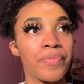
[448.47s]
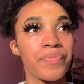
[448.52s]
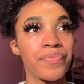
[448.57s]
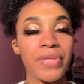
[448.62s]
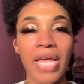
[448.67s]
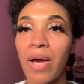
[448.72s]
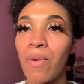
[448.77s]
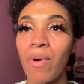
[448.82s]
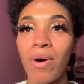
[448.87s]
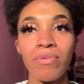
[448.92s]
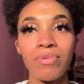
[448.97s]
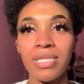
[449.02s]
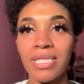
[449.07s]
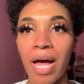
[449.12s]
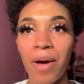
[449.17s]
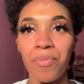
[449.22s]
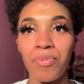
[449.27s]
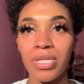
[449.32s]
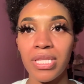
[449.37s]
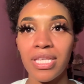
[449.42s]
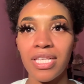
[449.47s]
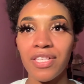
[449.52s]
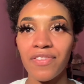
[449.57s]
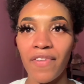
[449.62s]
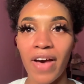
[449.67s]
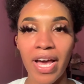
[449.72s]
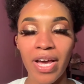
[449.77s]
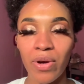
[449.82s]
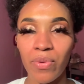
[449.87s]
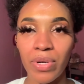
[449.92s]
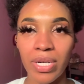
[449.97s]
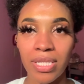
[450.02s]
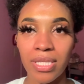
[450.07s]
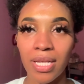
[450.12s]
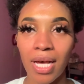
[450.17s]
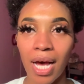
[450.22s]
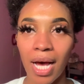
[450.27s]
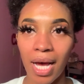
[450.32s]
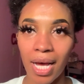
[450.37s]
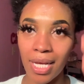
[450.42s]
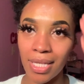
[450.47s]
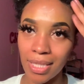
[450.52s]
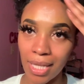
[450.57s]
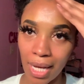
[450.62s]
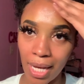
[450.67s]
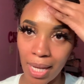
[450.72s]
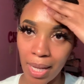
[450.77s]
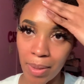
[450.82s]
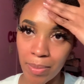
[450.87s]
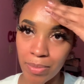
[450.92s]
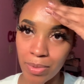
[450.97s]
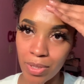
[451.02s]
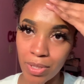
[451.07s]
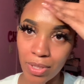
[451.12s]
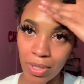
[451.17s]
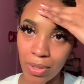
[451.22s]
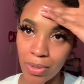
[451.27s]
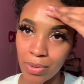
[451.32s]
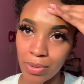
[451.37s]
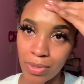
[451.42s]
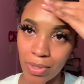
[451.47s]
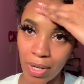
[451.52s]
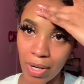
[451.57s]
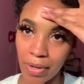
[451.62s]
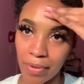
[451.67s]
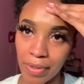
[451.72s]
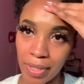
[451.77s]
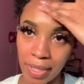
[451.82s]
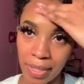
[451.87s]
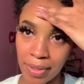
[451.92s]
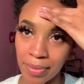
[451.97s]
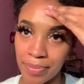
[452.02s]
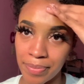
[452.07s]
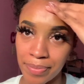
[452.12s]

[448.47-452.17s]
They won't stop with these fireworks, guys. I am so sorry.